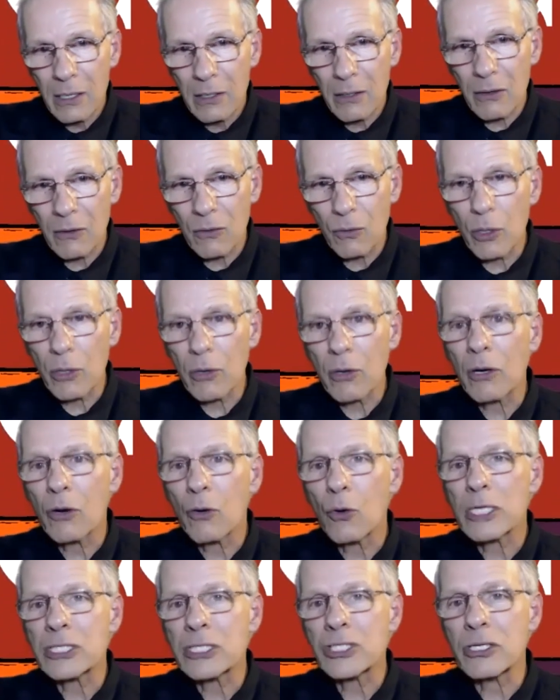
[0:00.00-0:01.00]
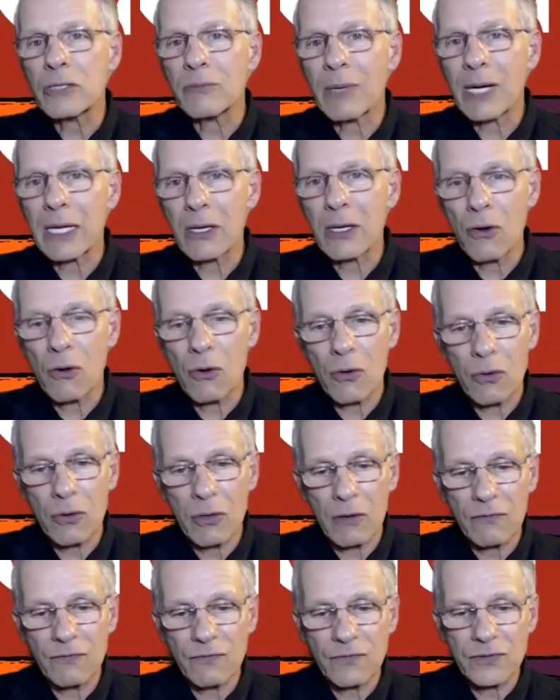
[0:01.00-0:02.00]
Or where a question might go.
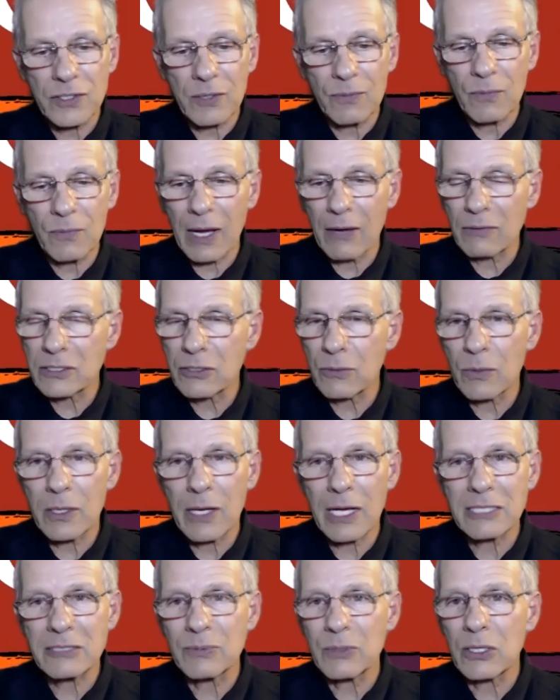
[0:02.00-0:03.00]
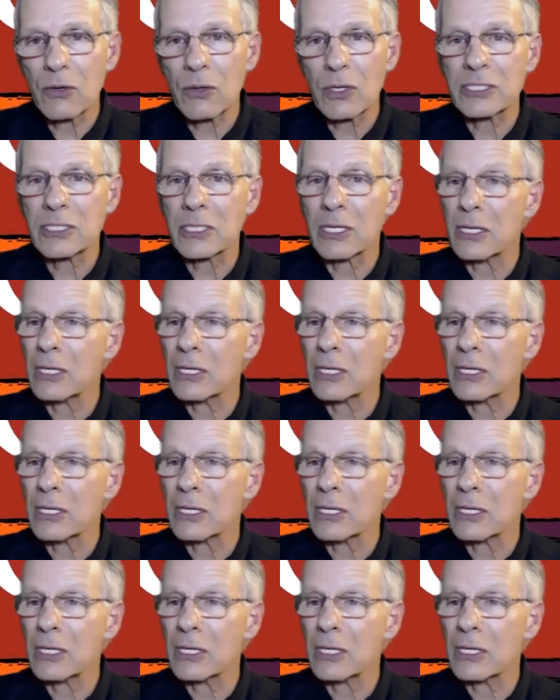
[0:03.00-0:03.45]
And if someone asks me a question,